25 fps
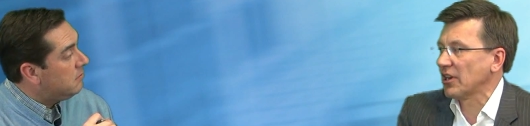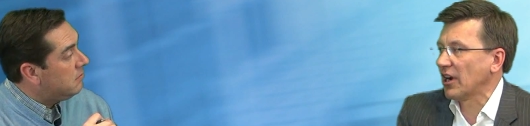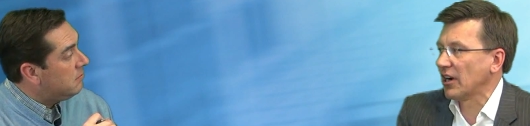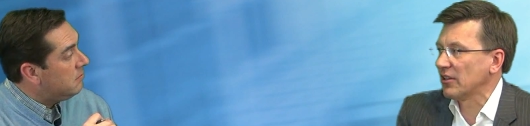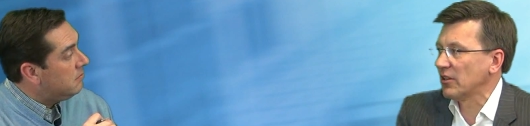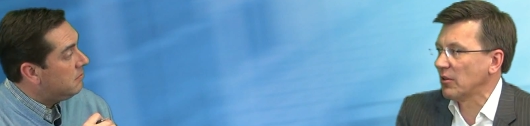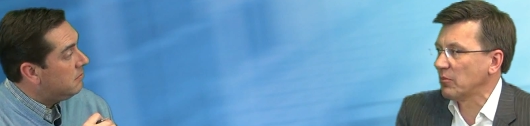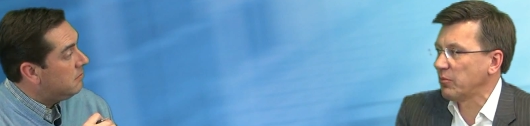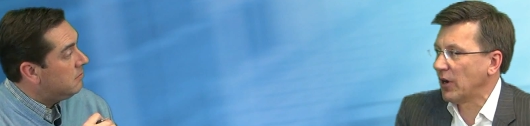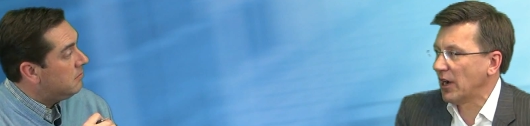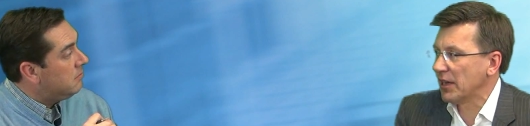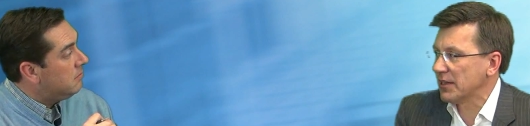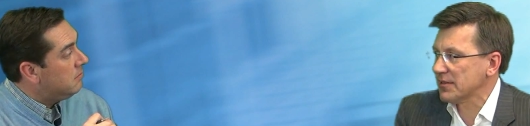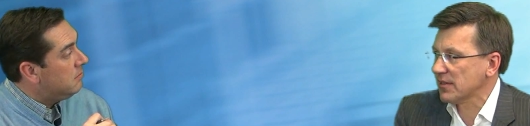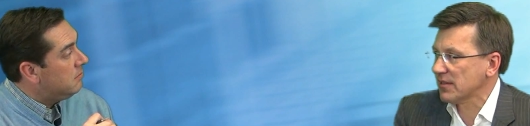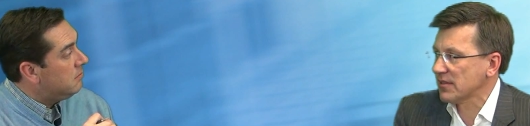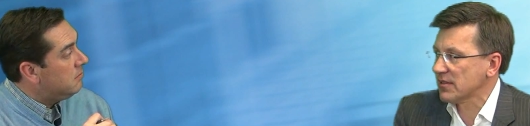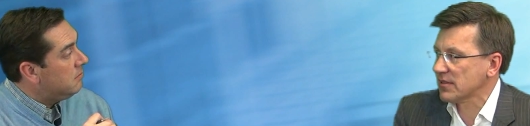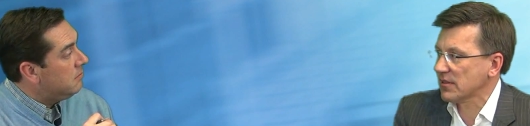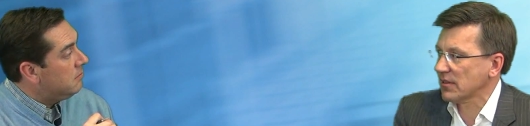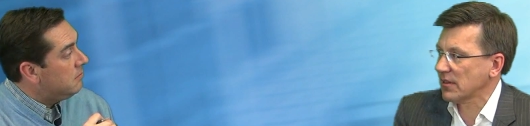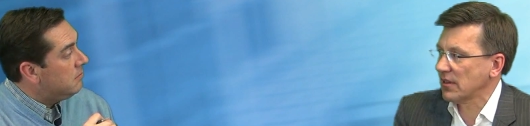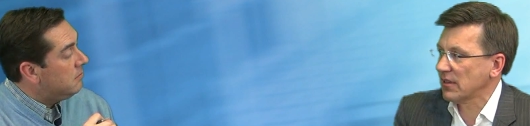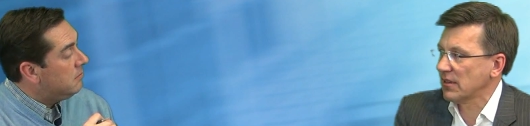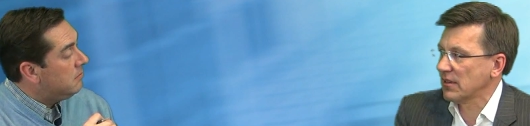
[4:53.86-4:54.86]
Speaker 1: Carlo
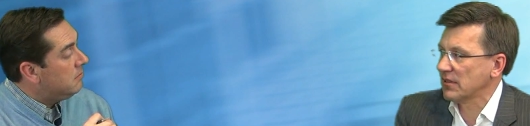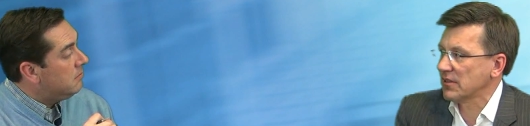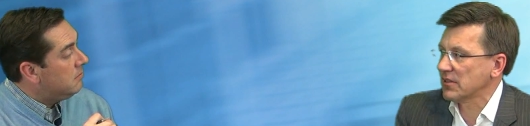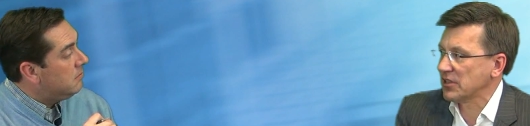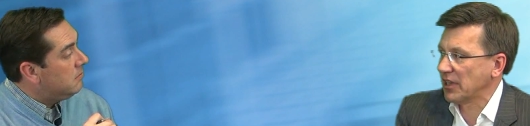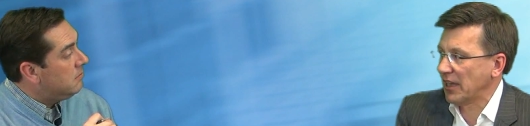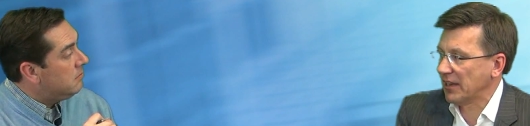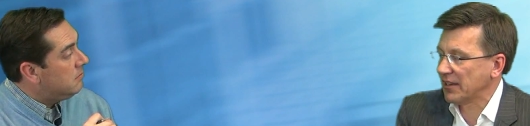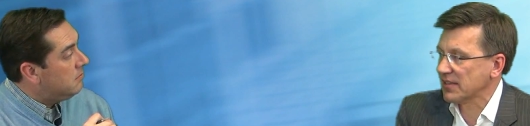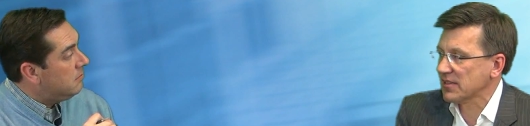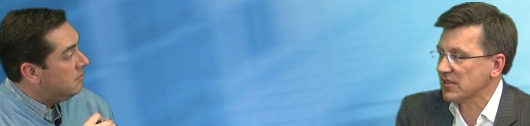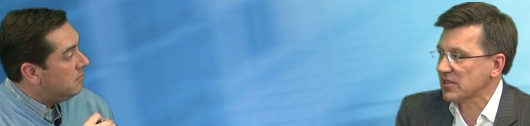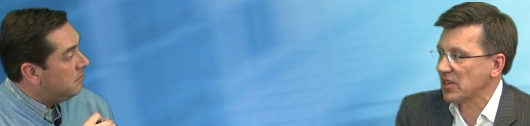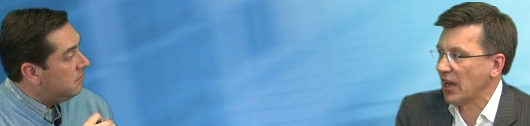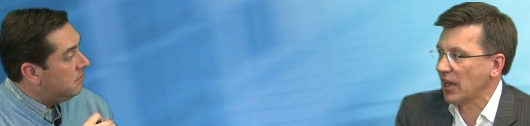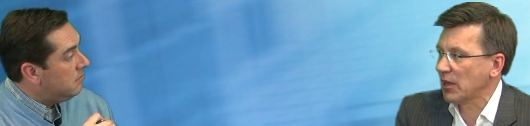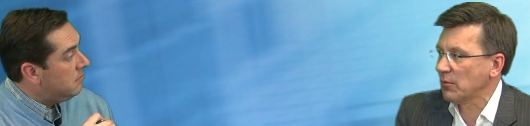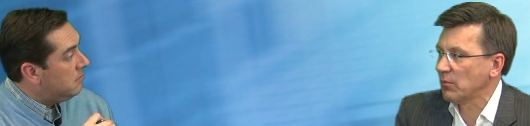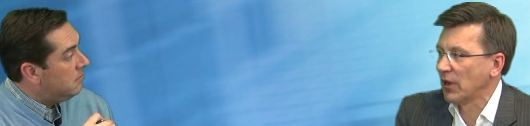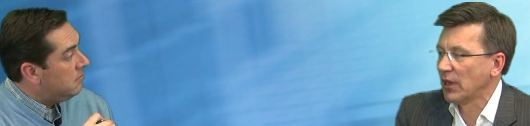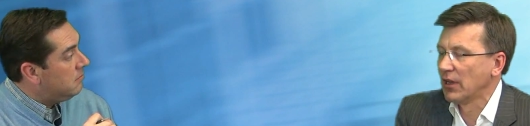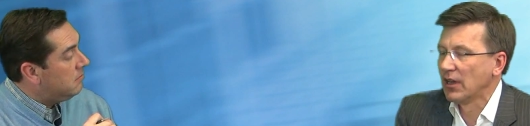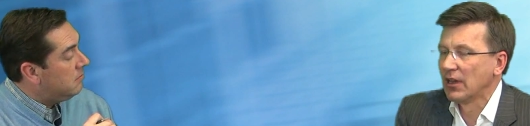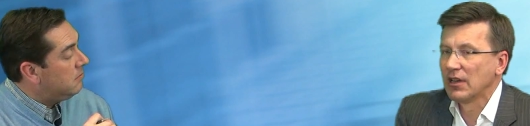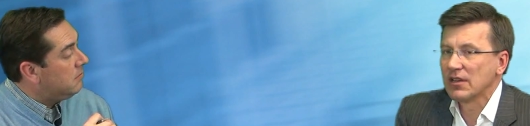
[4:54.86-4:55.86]
passes, it takes time.
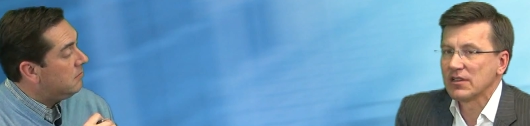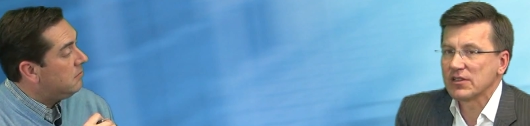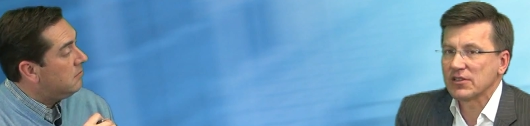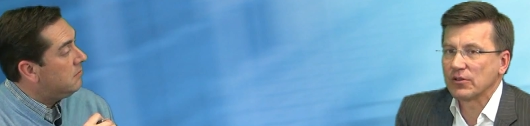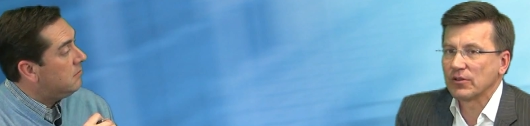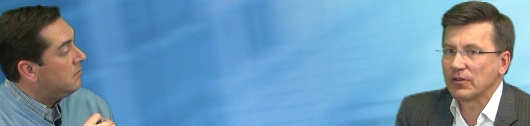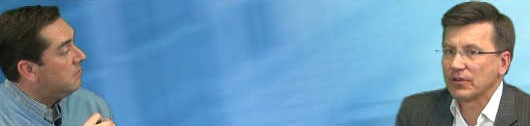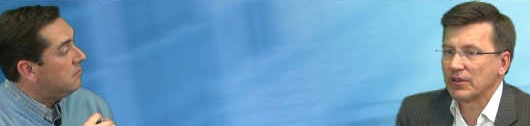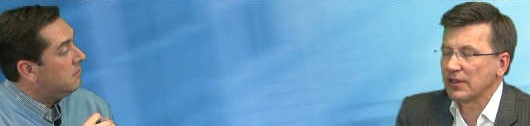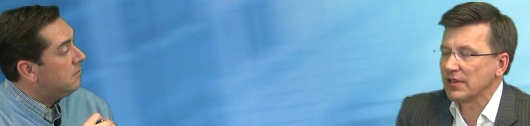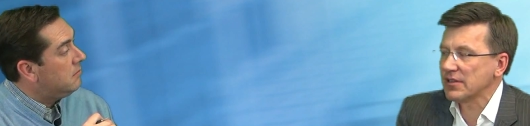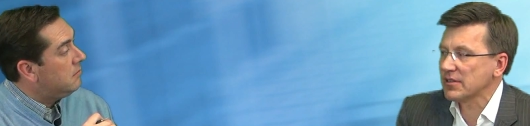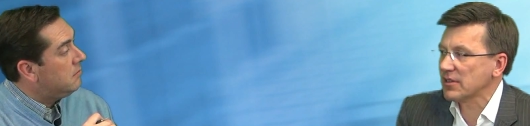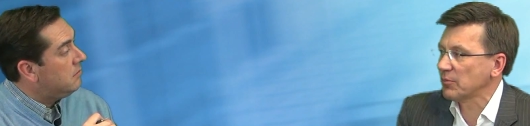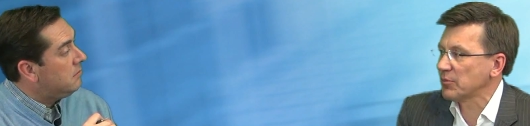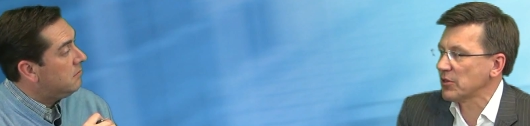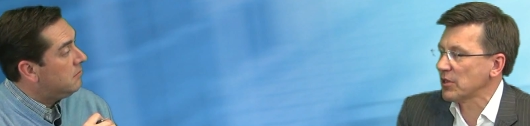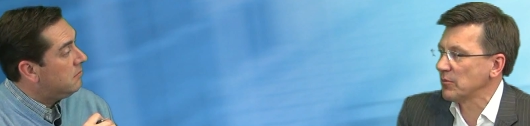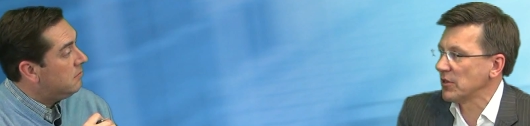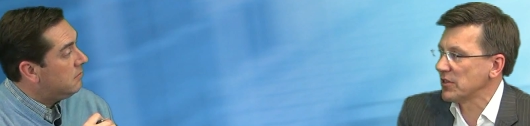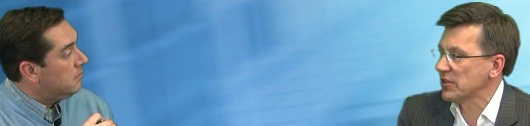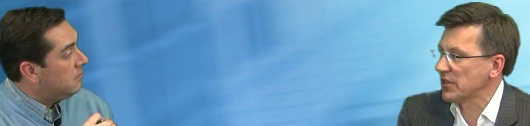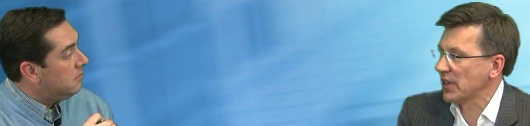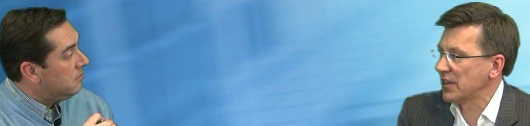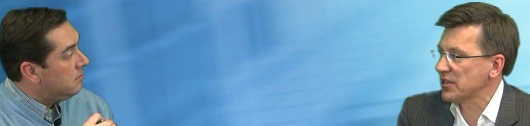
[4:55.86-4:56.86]
So this
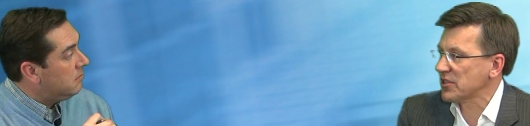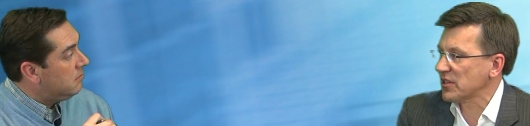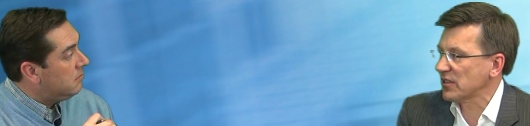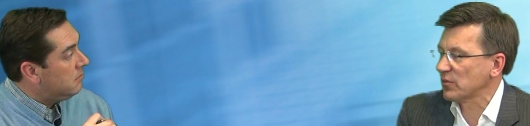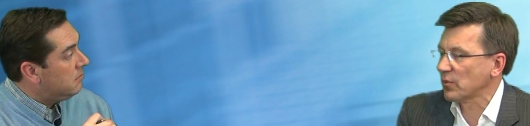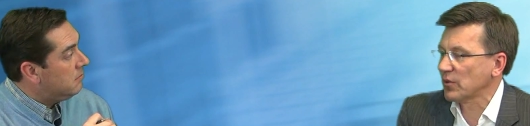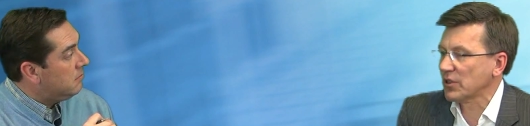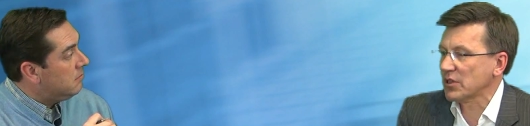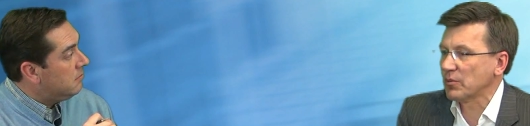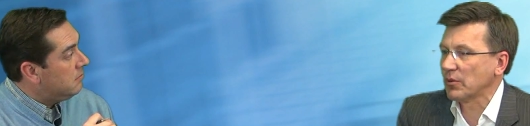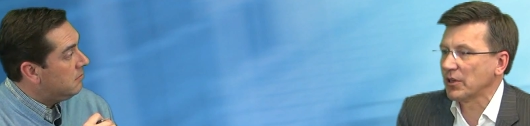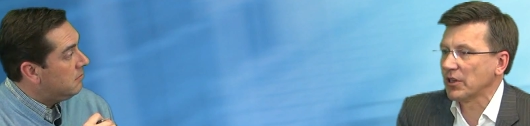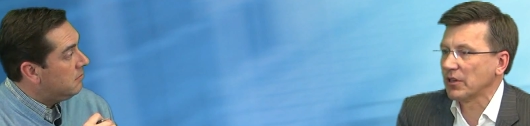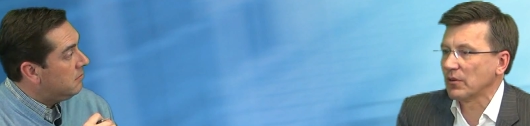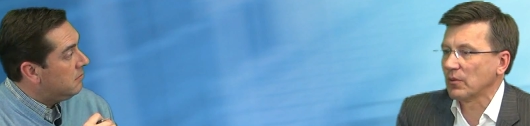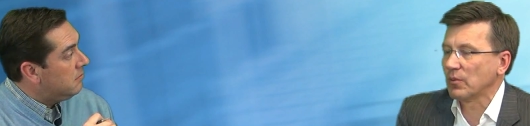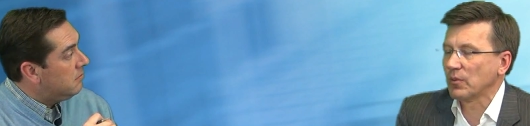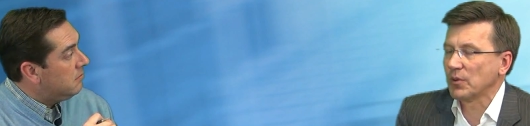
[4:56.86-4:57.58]
optimization, which, we,